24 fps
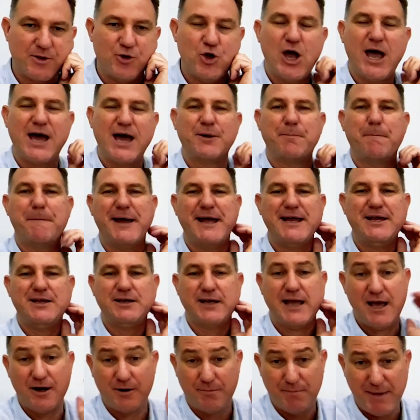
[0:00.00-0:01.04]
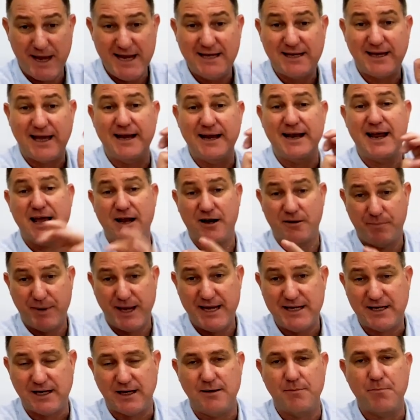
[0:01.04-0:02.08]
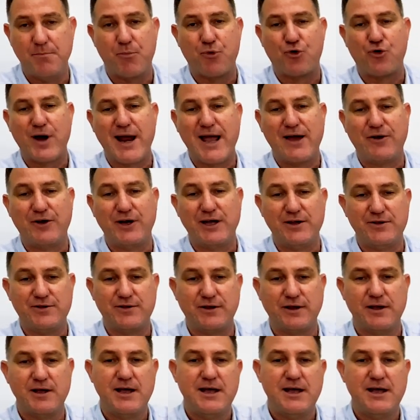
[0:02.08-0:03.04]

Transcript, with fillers: and how to bake brownies.